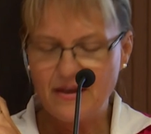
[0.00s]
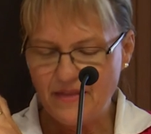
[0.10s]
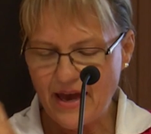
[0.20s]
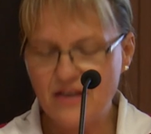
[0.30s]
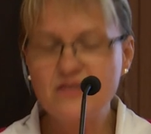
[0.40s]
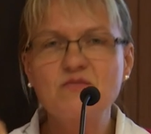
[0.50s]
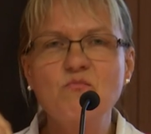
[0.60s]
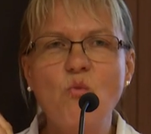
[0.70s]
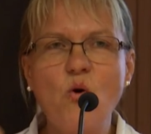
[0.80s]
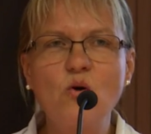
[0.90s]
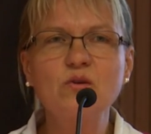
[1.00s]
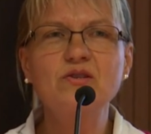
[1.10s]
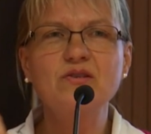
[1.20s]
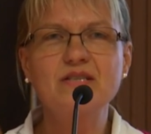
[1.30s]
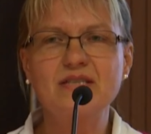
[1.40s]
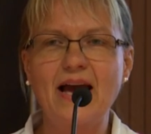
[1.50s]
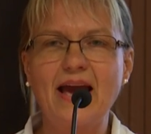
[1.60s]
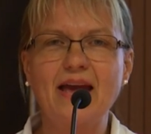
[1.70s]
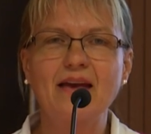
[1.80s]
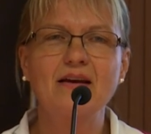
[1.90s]
There is more to
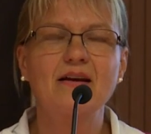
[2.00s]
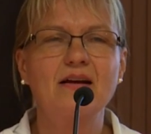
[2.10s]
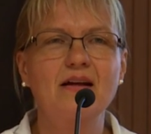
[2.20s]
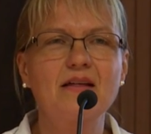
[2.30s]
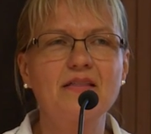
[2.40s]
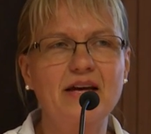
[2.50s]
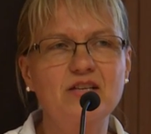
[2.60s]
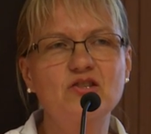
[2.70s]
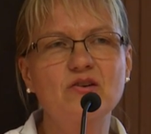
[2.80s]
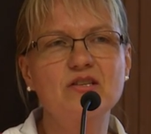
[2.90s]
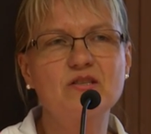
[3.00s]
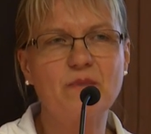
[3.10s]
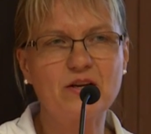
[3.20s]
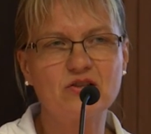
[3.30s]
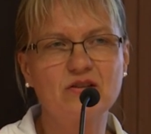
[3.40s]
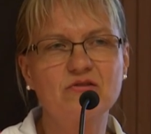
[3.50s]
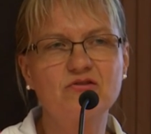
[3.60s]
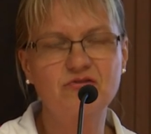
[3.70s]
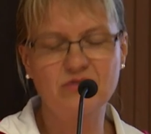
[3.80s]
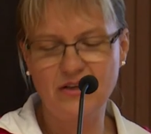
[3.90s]
say than to a special
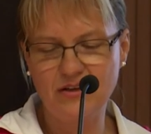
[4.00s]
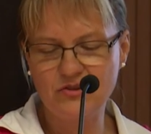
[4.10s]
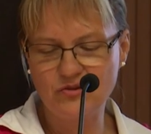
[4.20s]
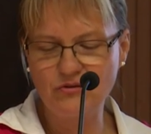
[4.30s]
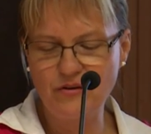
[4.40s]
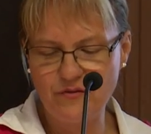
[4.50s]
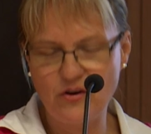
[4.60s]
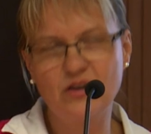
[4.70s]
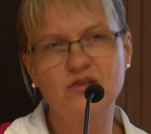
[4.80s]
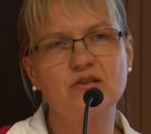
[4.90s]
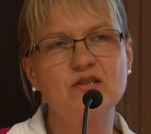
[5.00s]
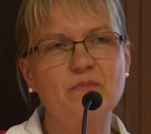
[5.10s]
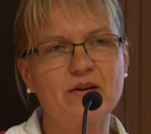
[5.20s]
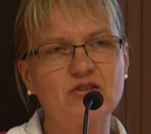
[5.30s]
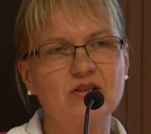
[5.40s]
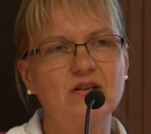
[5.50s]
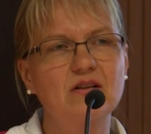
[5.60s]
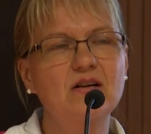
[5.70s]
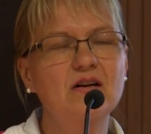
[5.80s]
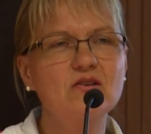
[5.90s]
uh, to refer to a special
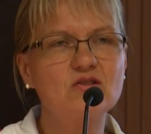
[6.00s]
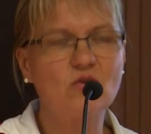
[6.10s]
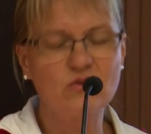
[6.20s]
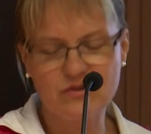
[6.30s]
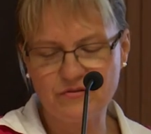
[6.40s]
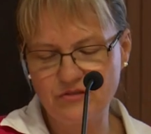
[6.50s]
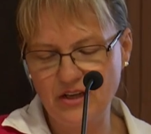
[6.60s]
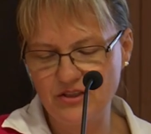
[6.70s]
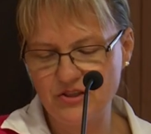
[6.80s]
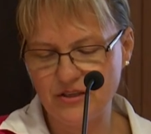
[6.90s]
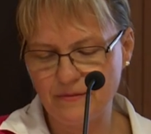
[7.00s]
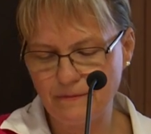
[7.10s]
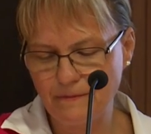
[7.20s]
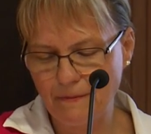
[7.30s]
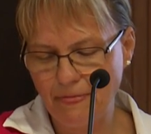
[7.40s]
source of religion.